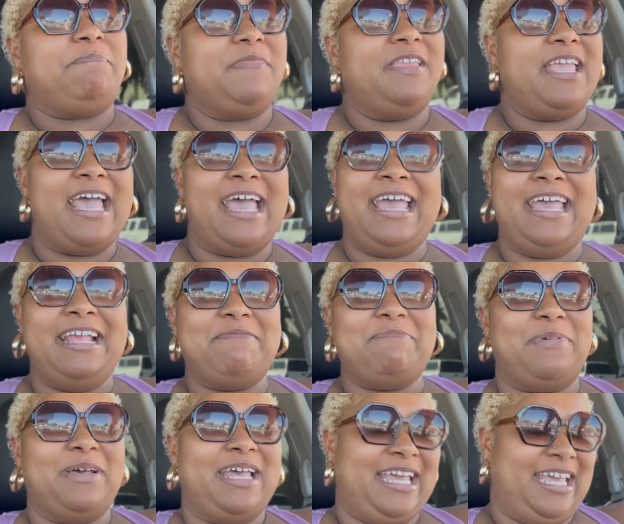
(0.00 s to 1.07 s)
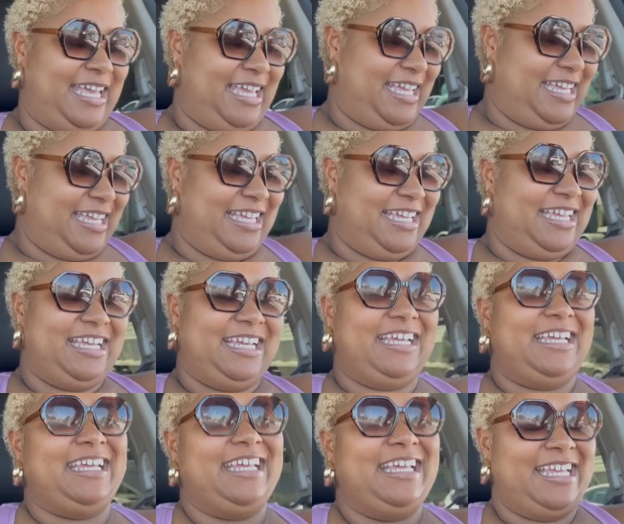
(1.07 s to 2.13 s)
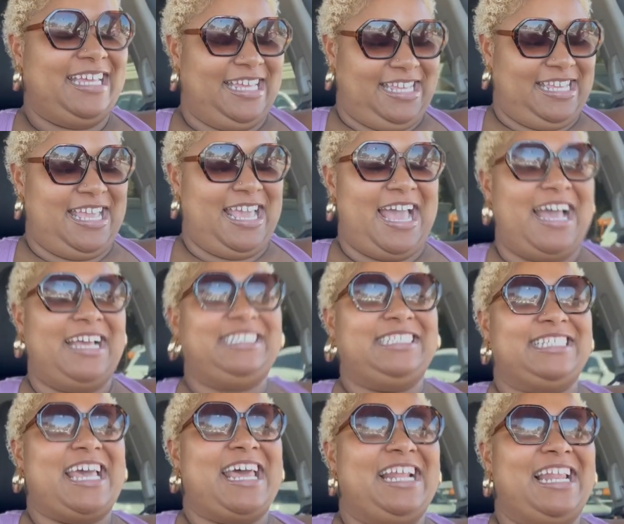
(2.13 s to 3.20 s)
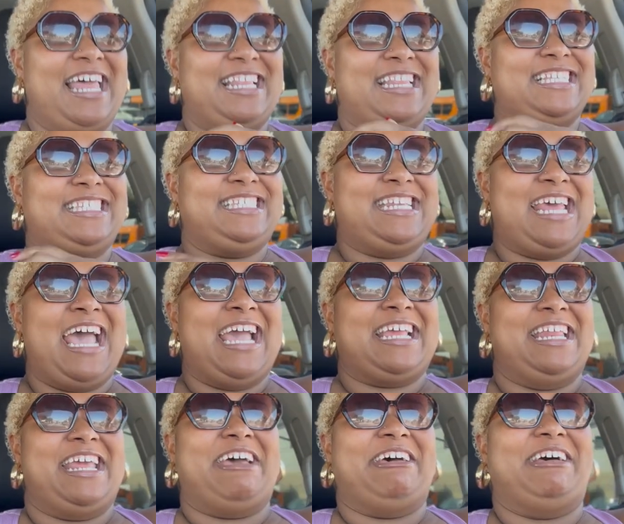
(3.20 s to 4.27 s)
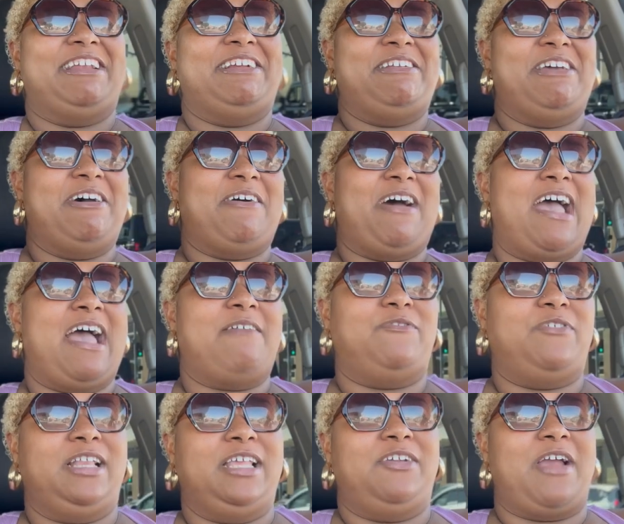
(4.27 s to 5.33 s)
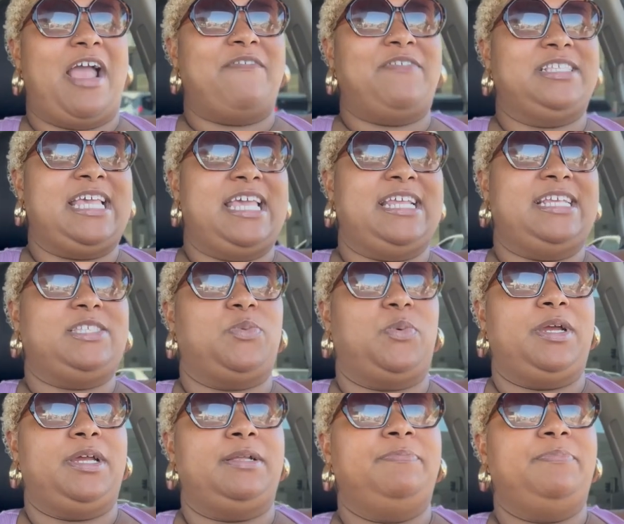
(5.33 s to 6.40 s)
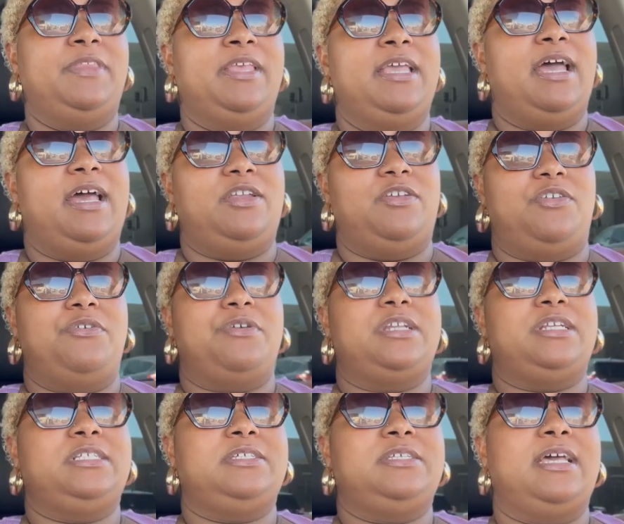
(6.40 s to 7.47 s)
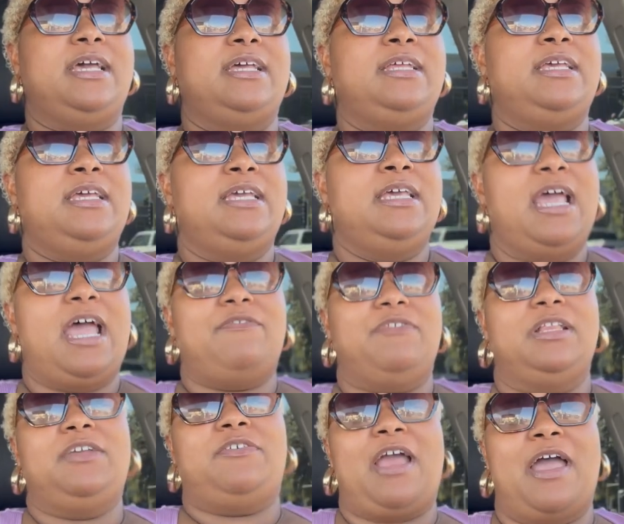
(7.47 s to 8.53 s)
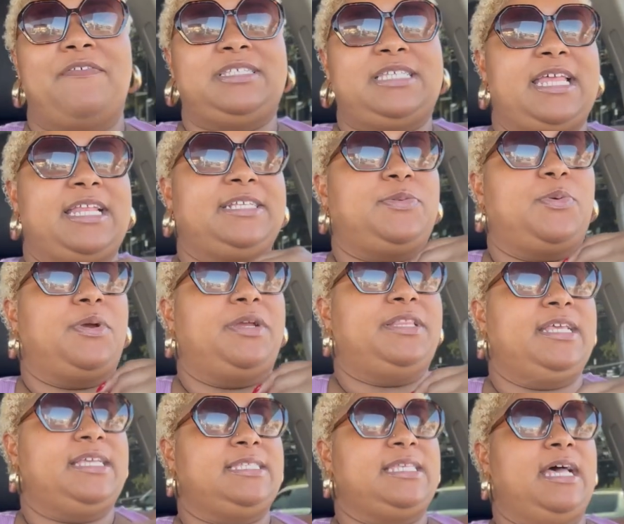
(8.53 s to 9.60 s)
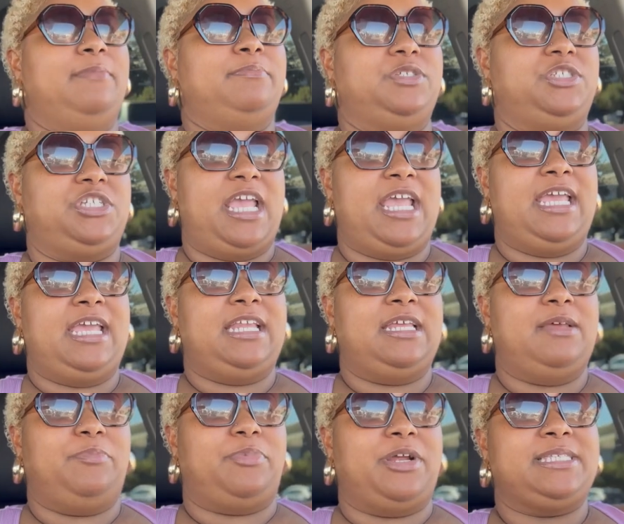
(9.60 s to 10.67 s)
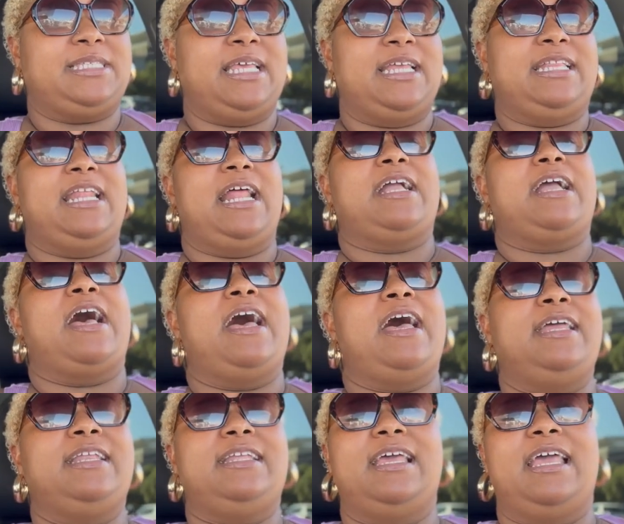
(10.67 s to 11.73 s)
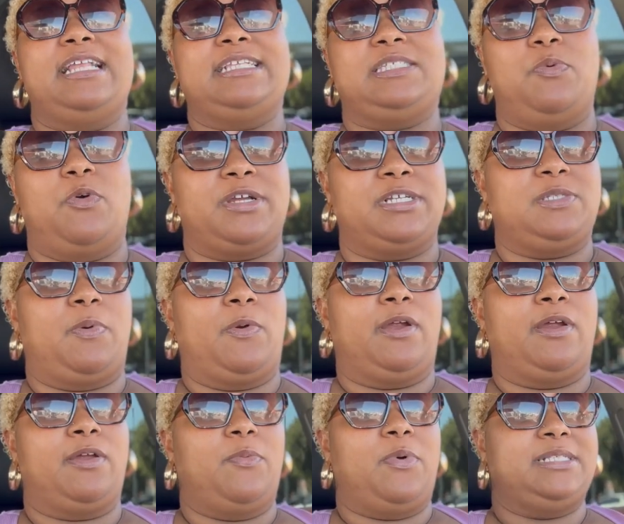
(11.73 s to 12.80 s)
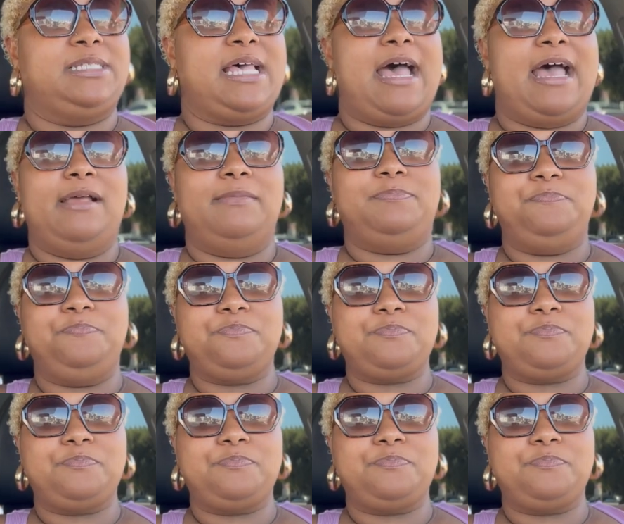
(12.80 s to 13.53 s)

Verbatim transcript: yet, but yeah, I just kind of like the stack now. I don't know, I've really gravitated toward, I knew you were gonna do that. I really gravitated toward this jade bracelet that I got at Smogersburg one time.